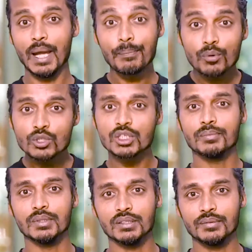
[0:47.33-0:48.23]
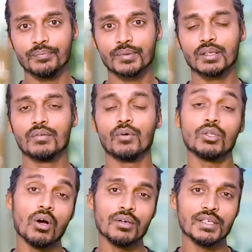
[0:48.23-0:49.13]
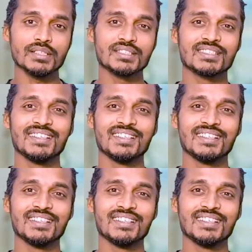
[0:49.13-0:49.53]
approachable for the audience.